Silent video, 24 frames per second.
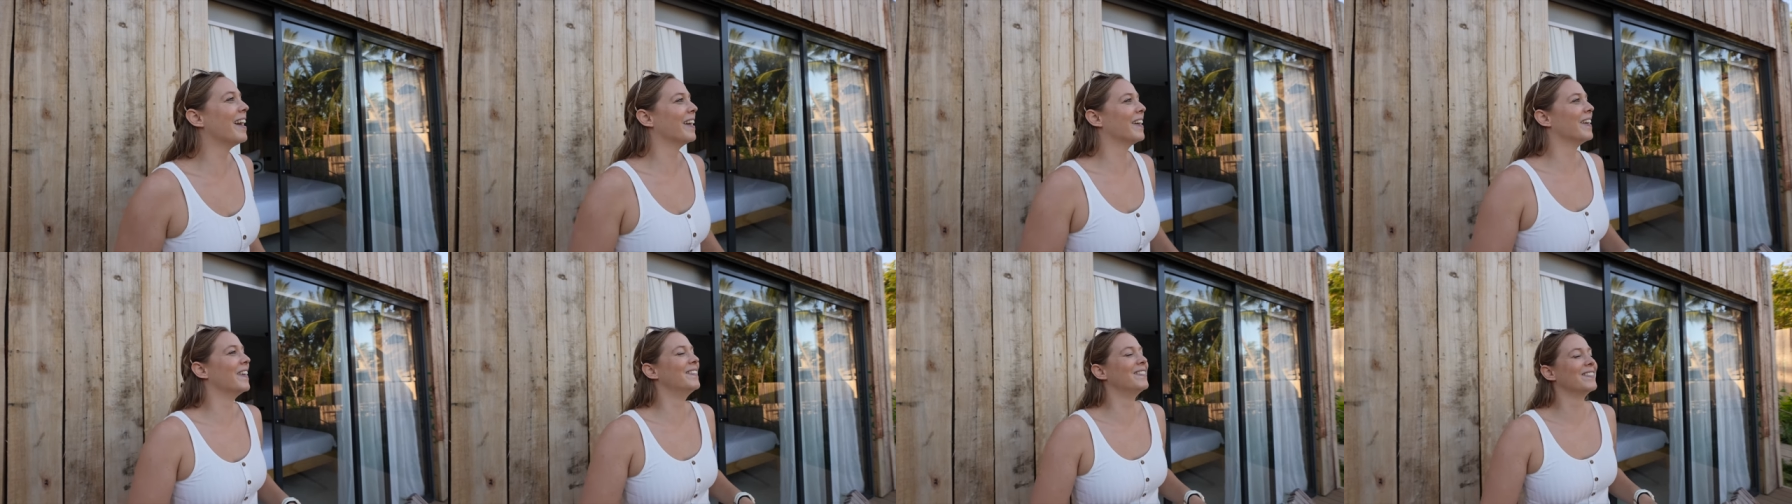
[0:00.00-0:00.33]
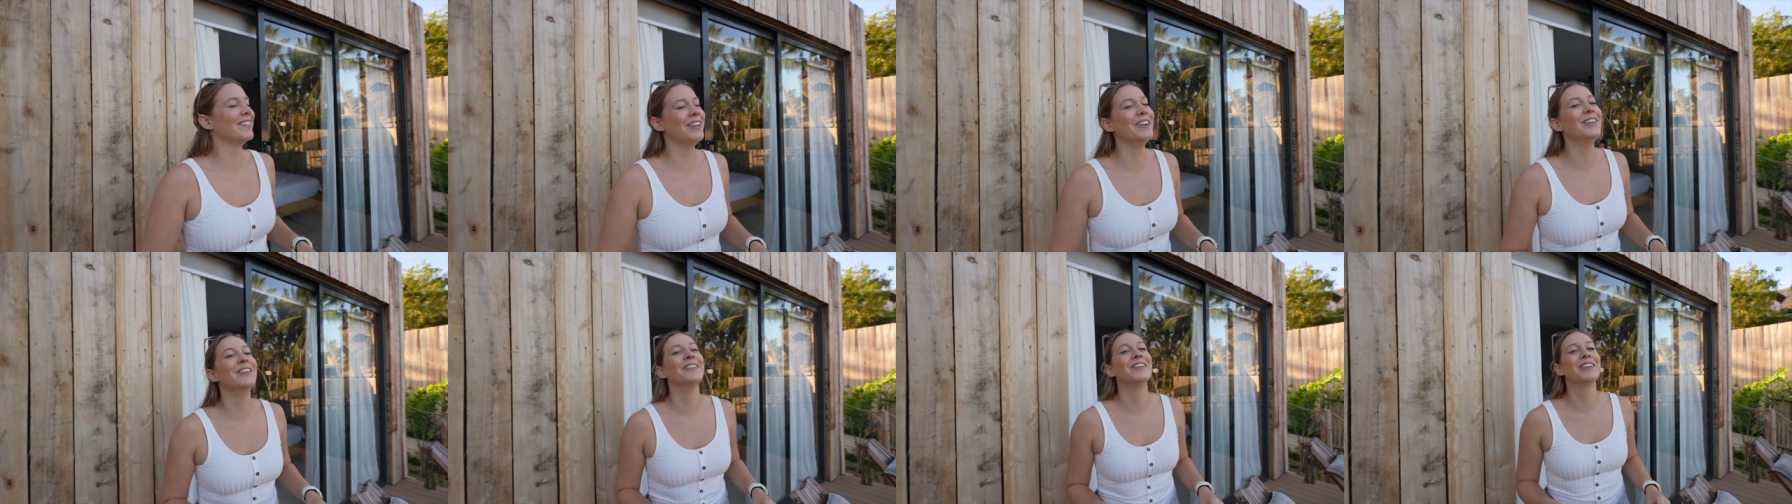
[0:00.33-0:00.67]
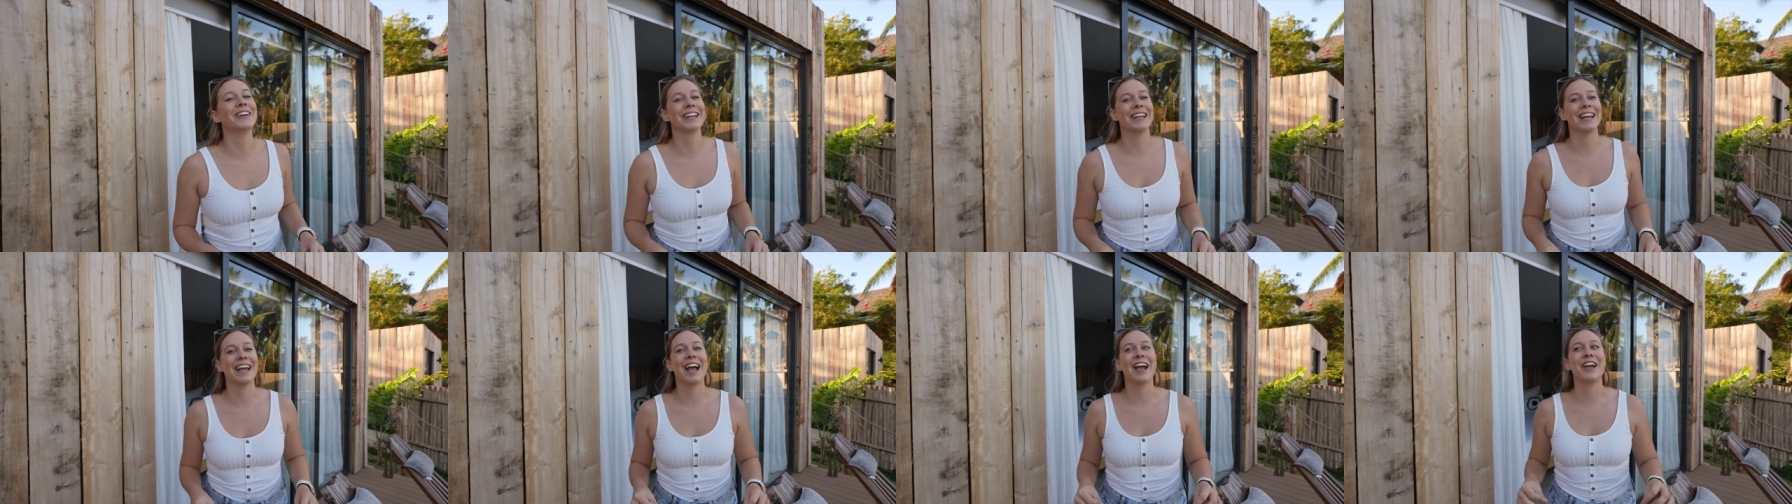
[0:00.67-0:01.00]
Um, you will
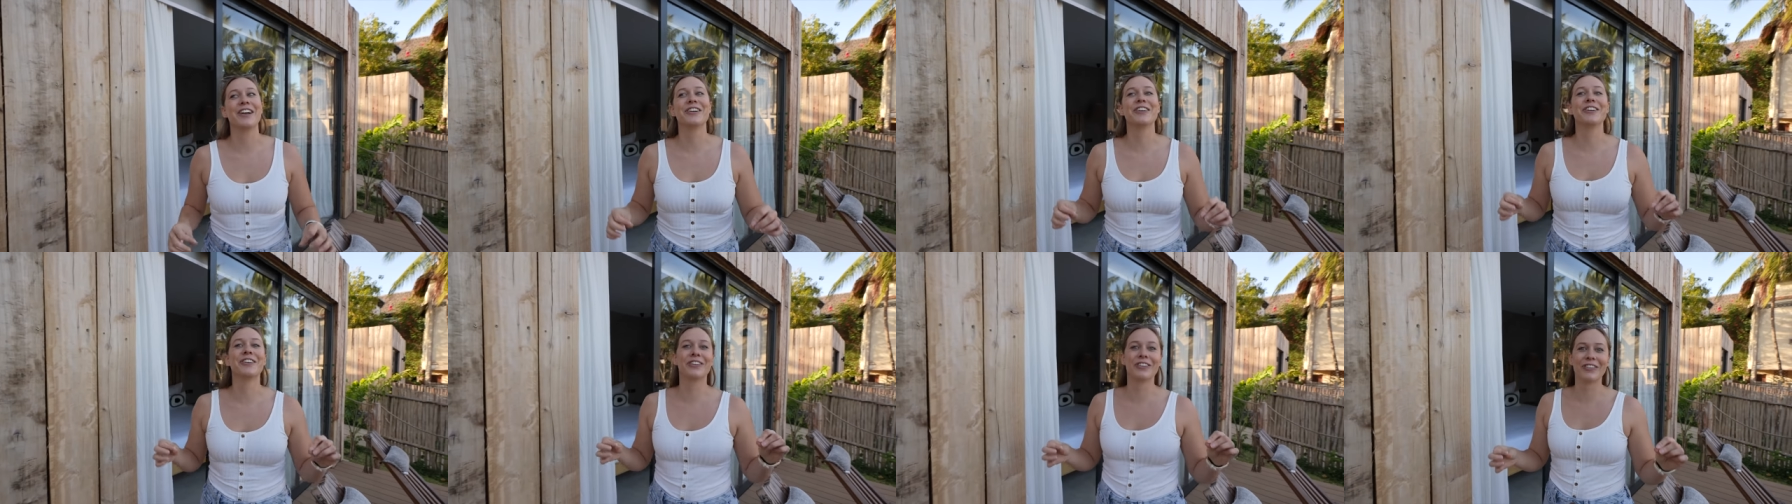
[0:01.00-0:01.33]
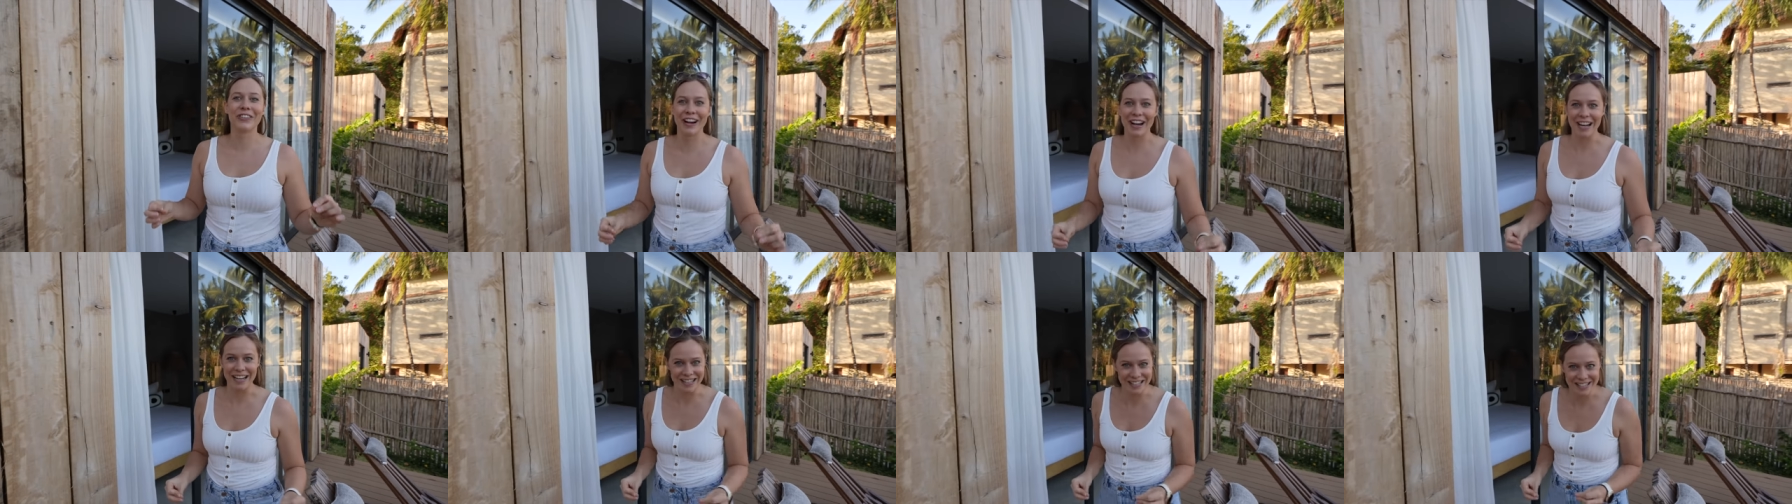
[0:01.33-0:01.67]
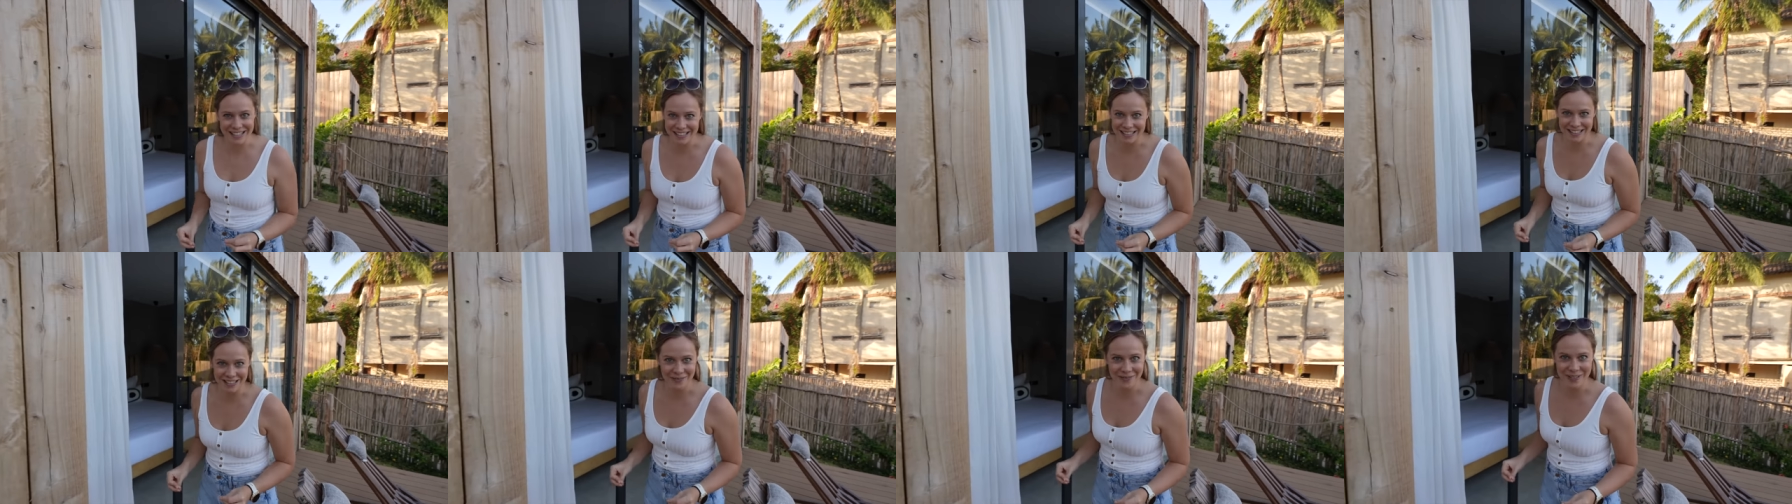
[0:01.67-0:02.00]
get a great
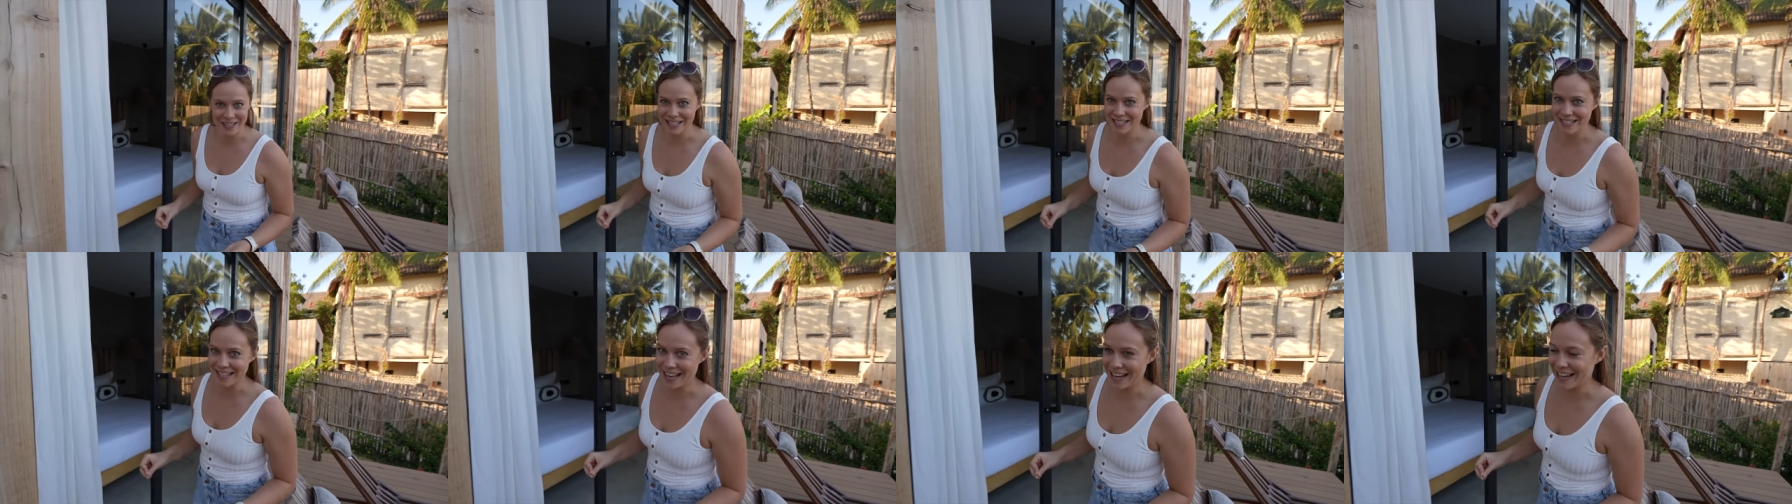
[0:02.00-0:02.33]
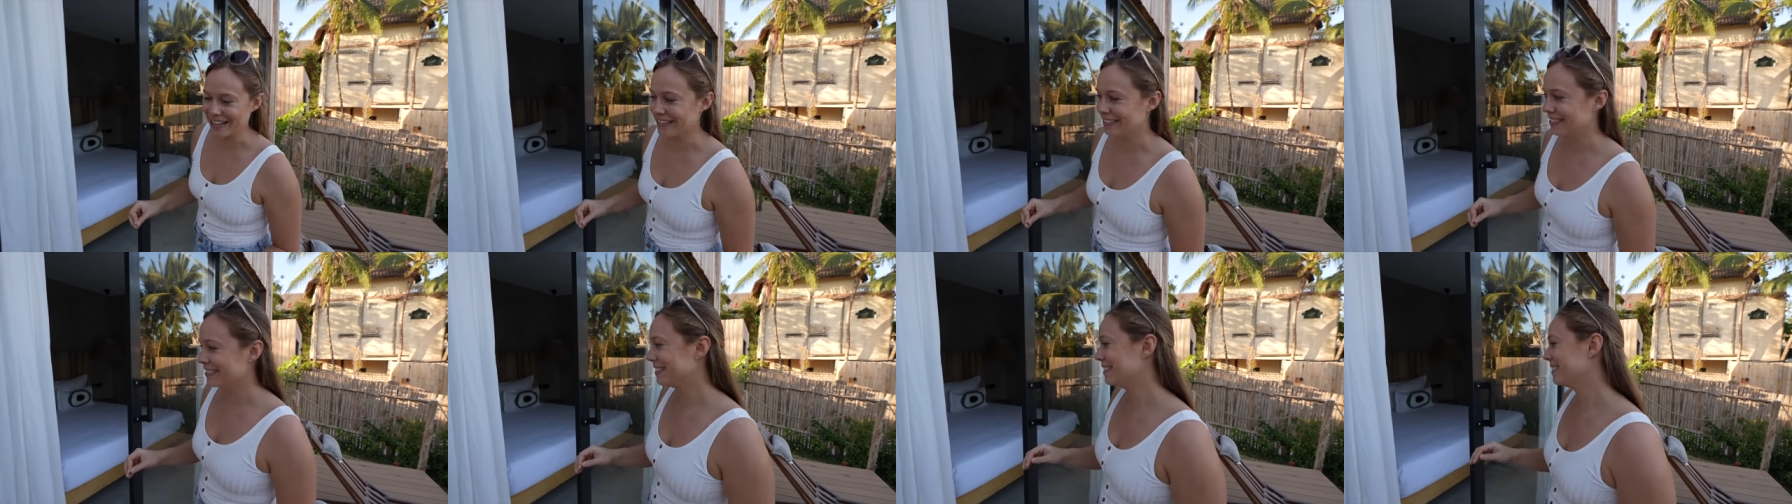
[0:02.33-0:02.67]
sleep inside.